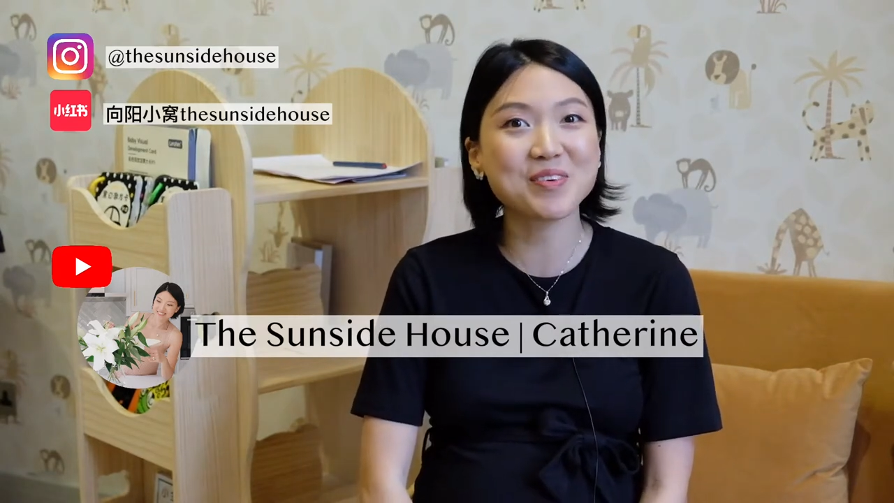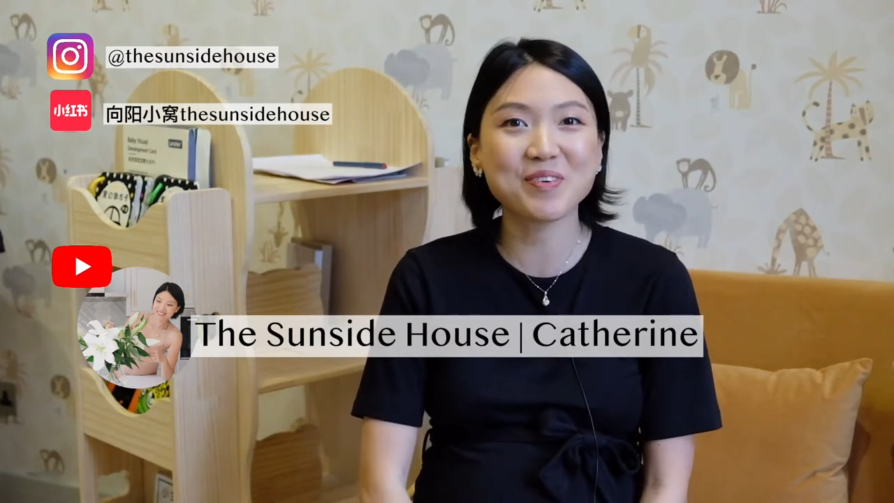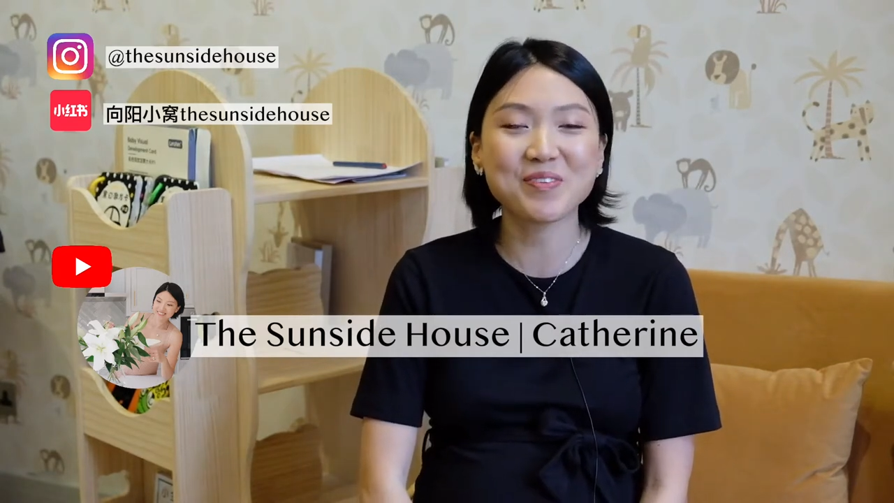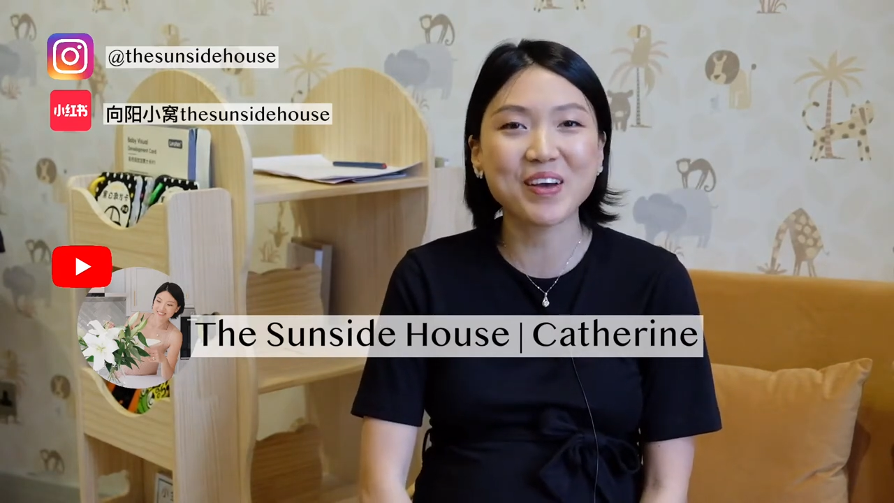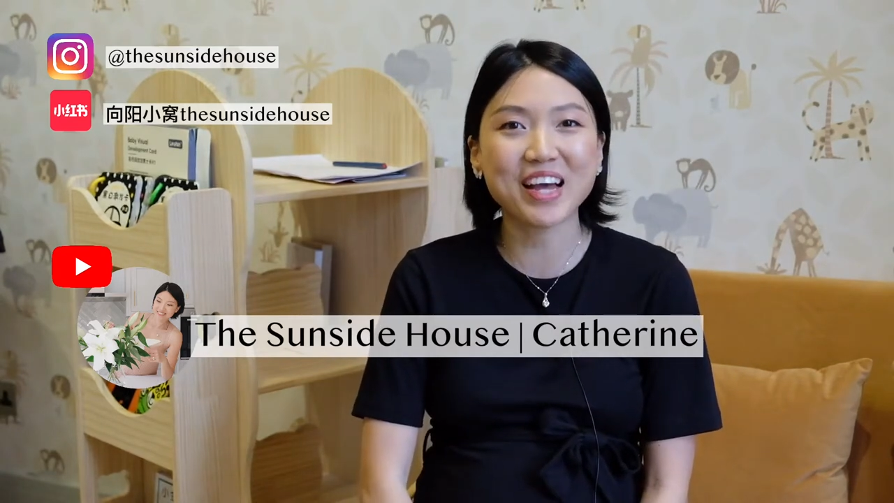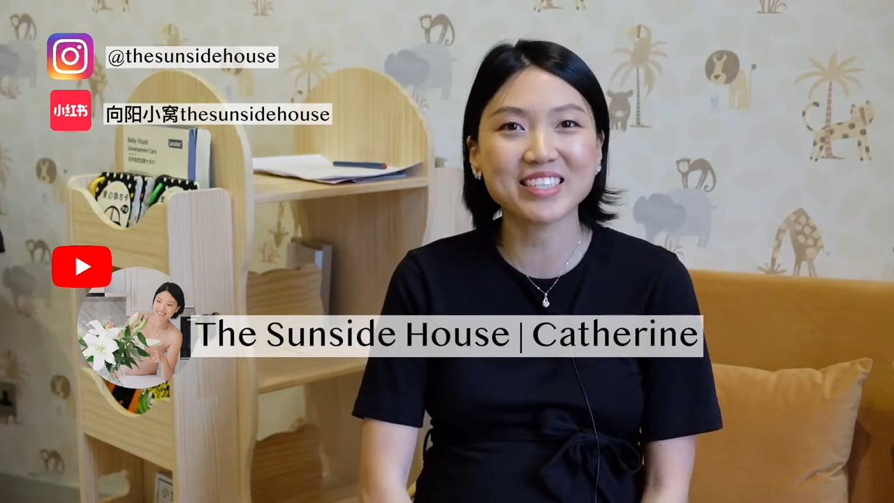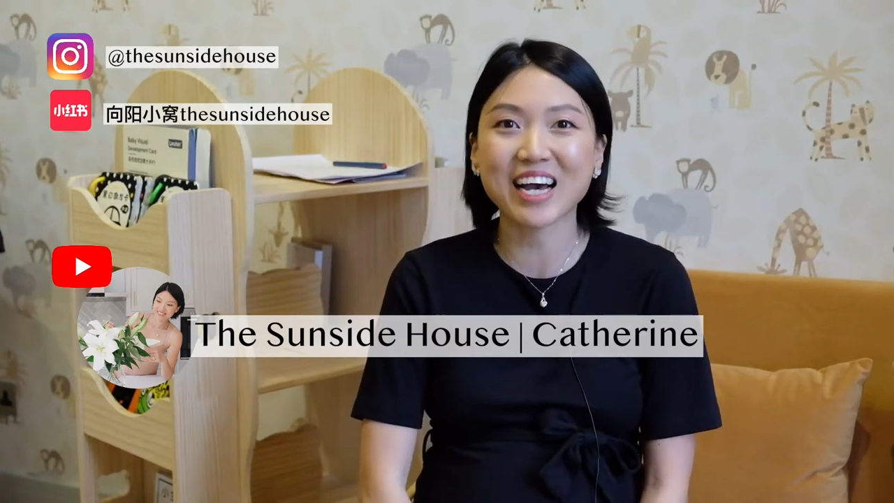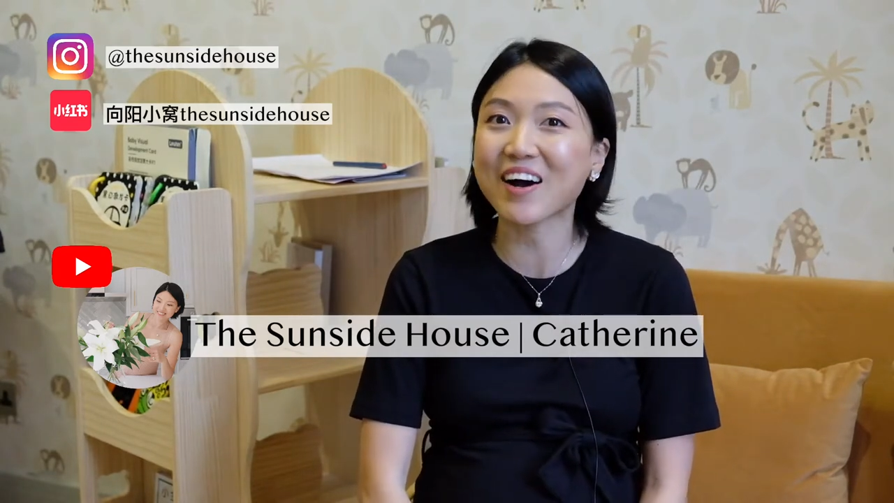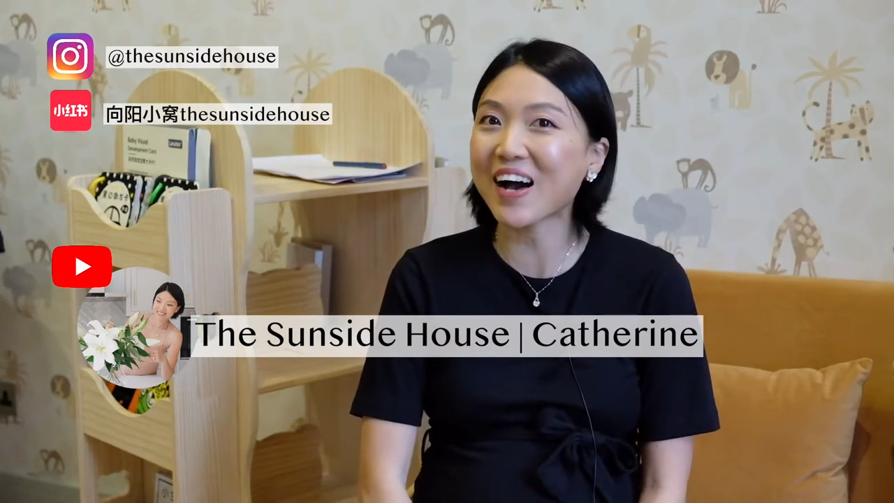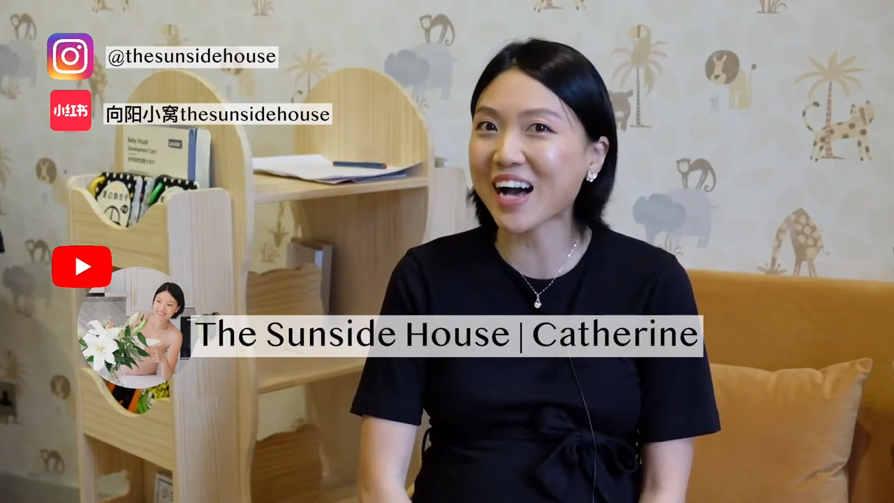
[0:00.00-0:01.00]
prepared
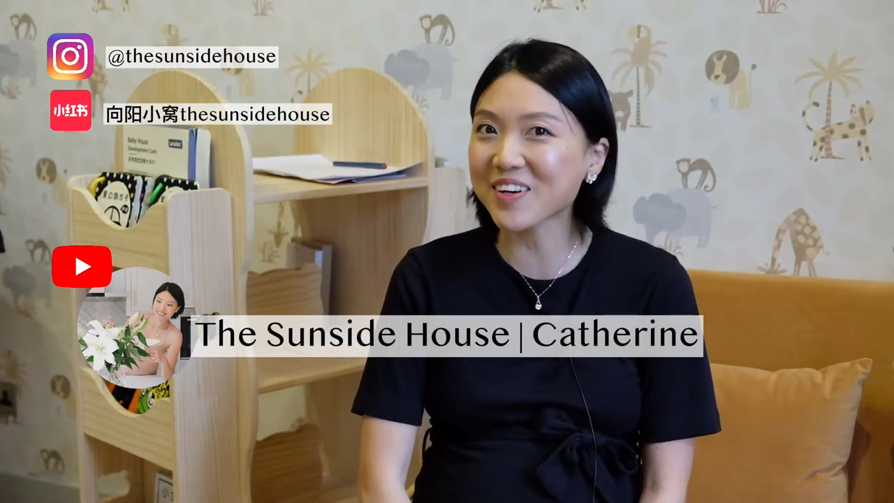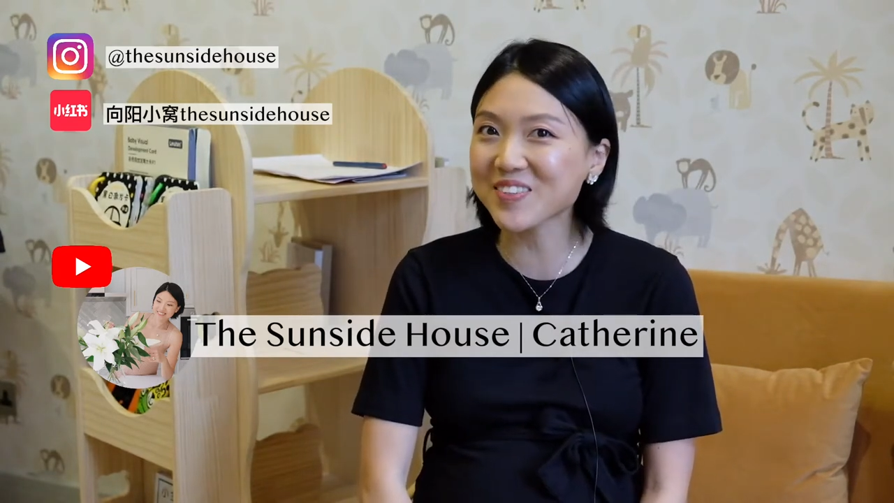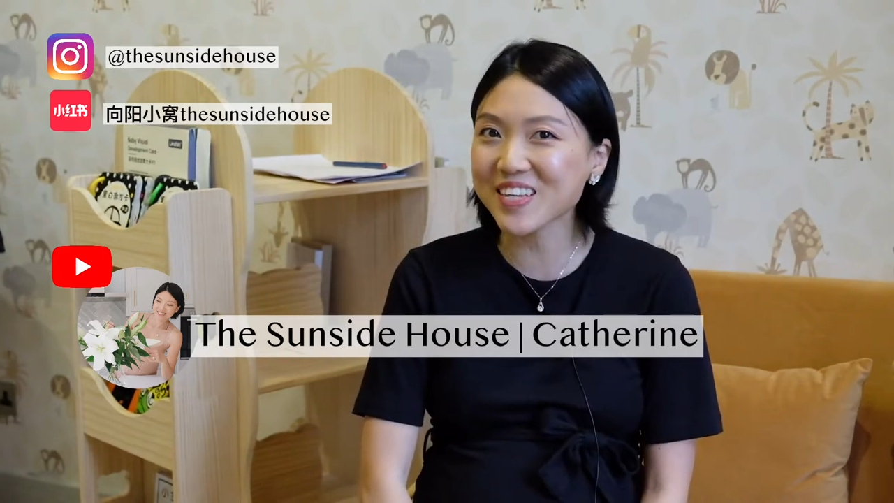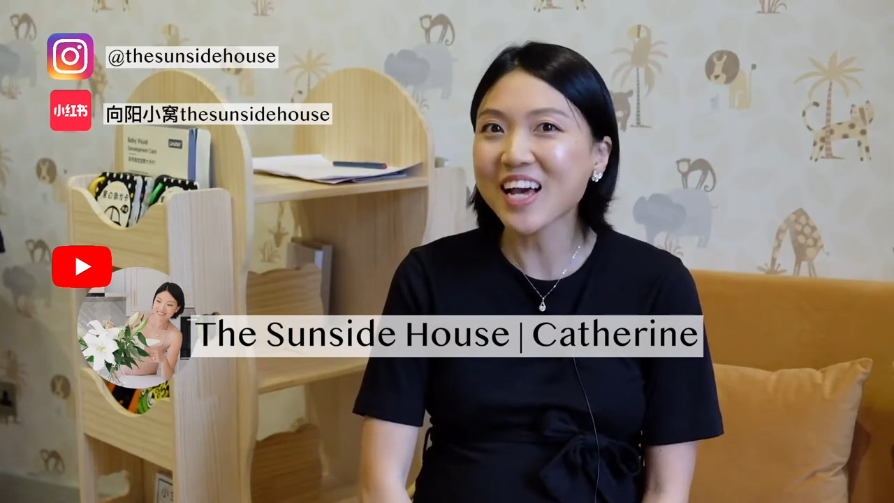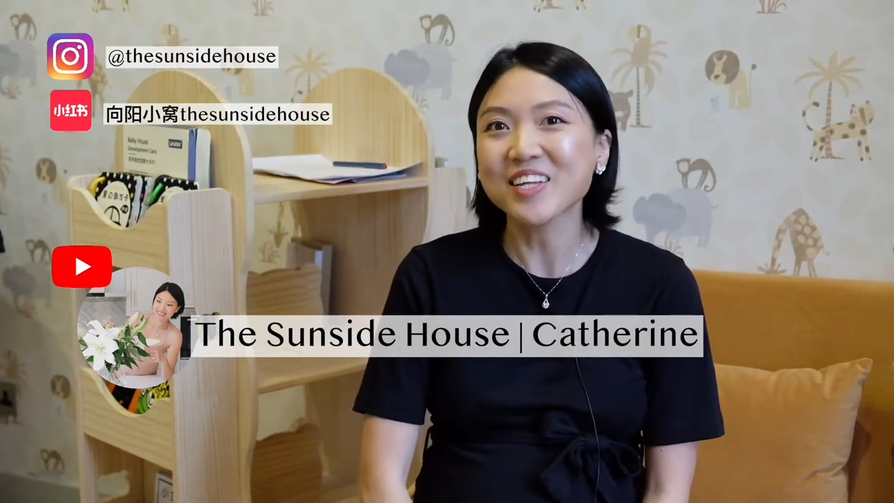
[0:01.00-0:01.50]
our house